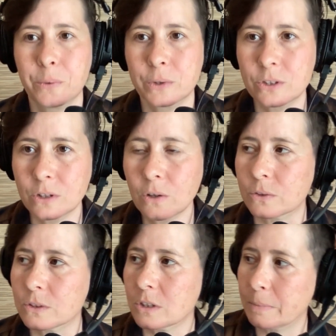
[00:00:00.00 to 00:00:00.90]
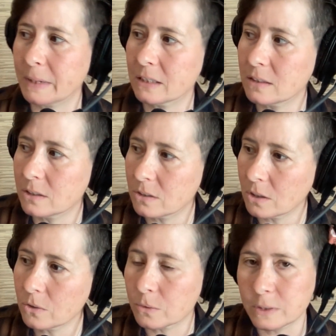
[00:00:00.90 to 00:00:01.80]
with stones is because these
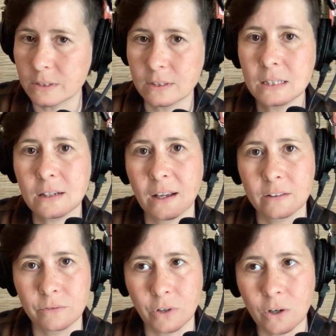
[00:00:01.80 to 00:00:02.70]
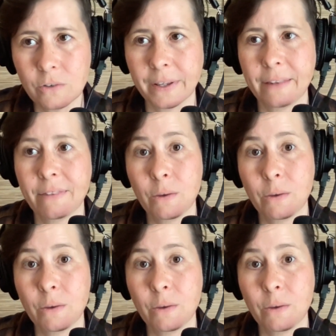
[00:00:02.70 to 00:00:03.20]
stones were seen as evolving.